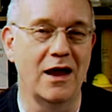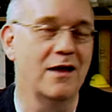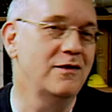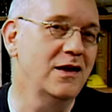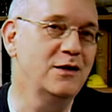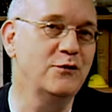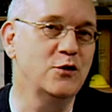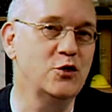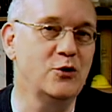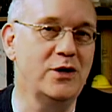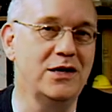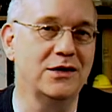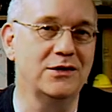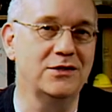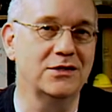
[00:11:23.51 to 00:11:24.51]
Thanks for
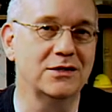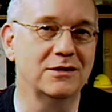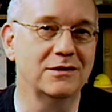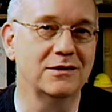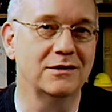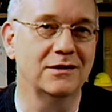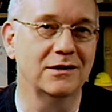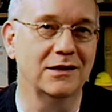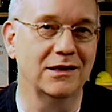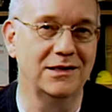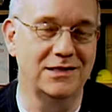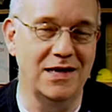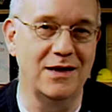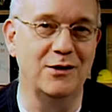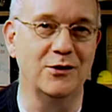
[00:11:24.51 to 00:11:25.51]
joining us,
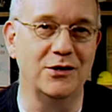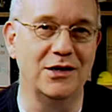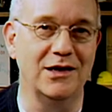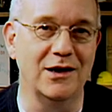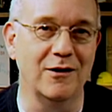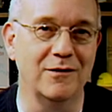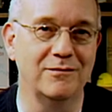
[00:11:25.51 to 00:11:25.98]
and take good care.